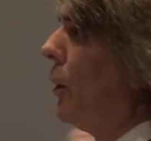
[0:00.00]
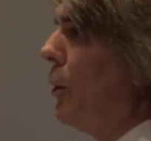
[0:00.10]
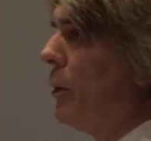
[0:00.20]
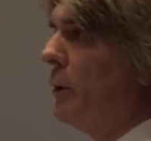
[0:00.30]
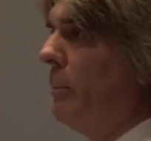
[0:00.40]

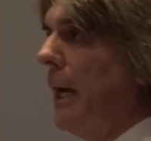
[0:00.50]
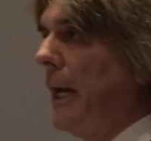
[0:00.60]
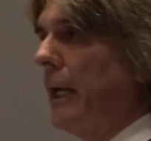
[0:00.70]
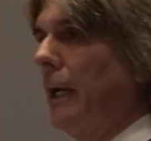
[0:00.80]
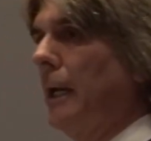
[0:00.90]
go to the
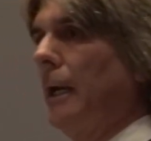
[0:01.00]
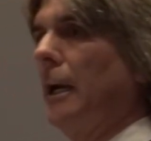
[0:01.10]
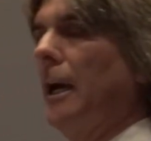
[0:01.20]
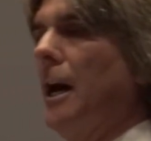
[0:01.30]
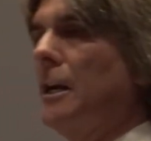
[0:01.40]
bank.
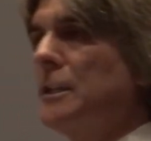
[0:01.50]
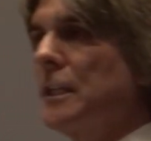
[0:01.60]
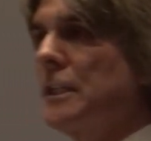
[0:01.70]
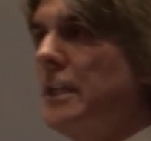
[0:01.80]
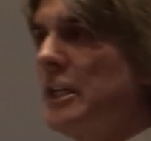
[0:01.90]
On a
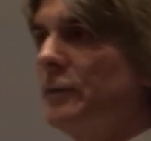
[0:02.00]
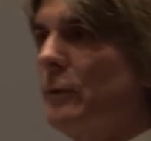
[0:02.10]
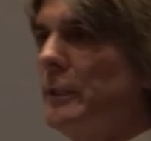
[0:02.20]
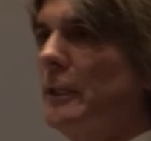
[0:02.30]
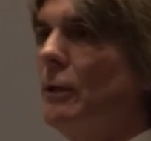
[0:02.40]

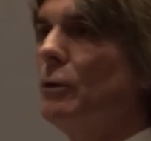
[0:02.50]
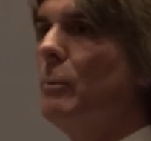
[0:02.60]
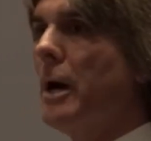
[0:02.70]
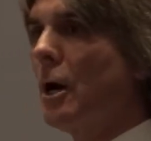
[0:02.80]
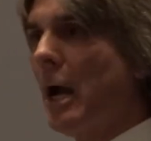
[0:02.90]
successful deal,
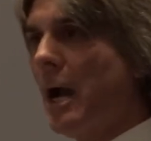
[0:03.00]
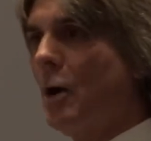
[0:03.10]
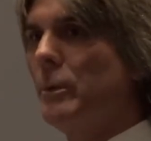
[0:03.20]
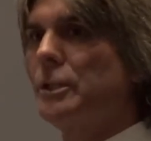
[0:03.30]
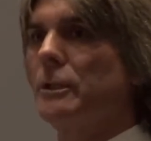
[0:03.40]
no matter
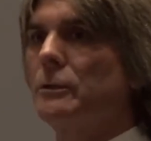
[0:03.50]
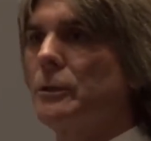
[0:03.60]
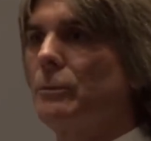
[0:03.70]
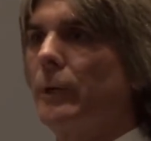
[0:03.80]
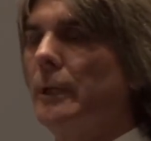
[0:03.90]
how much
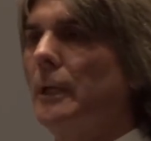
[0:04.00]
interest